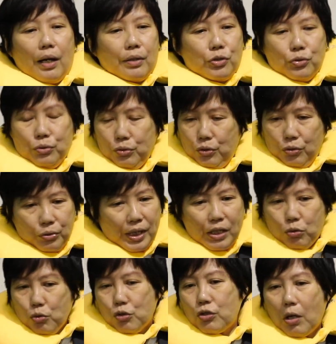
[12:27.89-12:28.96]
you
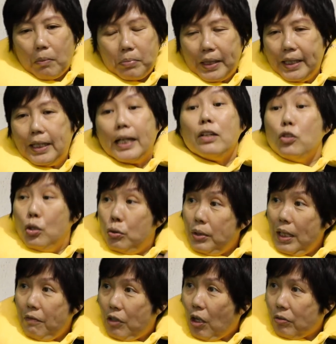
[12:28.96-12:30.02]
need to stop bleeding, you
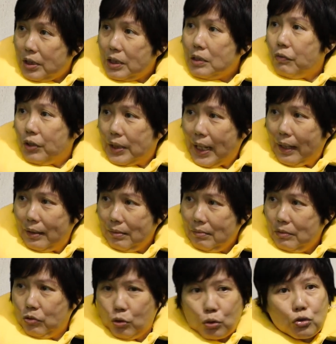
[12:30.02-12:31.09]
need doctors for that,
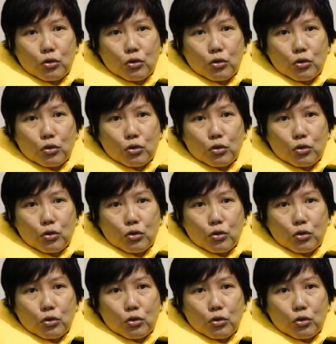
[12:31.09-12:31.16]
to